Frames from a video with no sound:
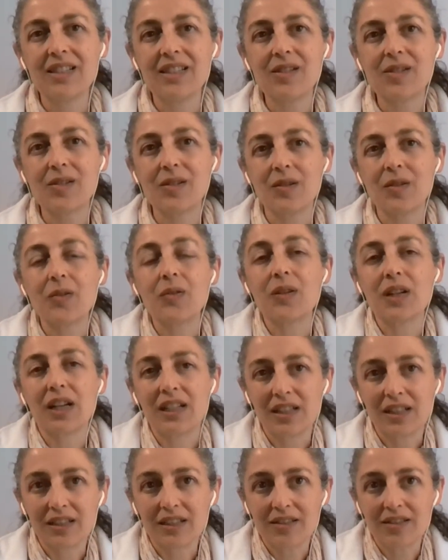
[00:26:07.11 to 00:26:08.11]
So you
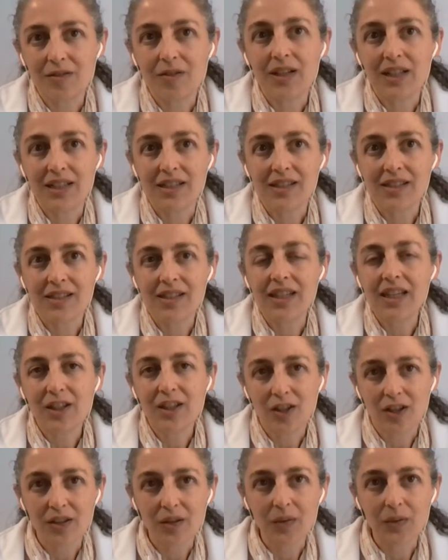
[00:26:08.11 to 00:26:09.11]
can see
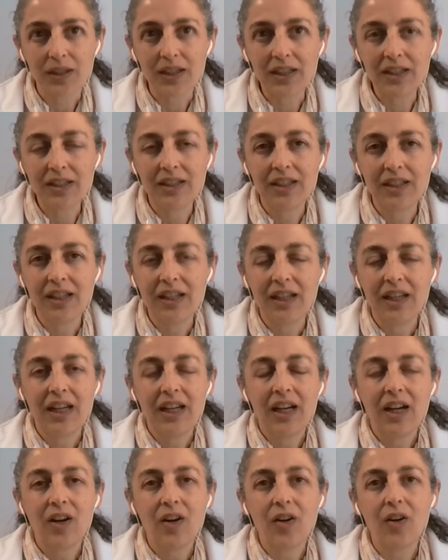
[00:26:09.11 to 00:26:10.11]
another one,
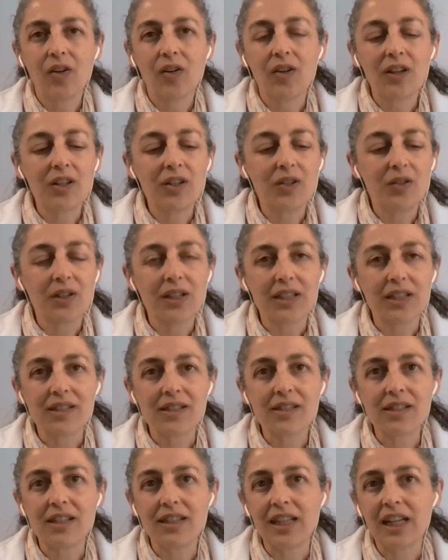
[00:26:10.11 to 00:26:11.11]
or you can
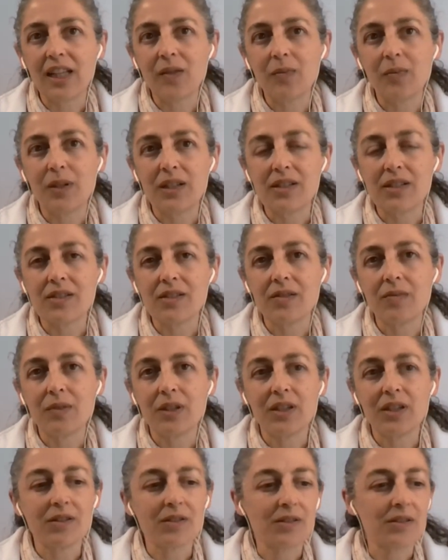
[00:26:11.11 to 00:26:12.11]
see that person
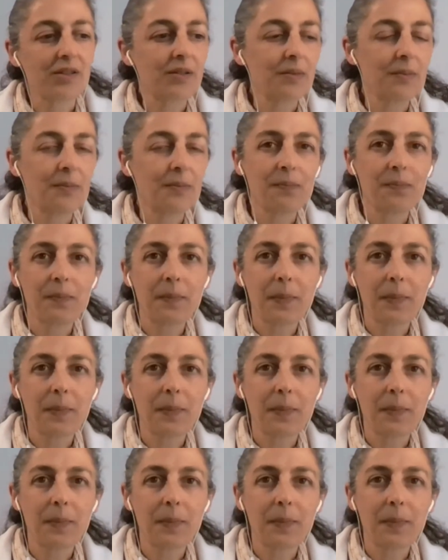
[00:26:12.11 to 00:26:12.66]
because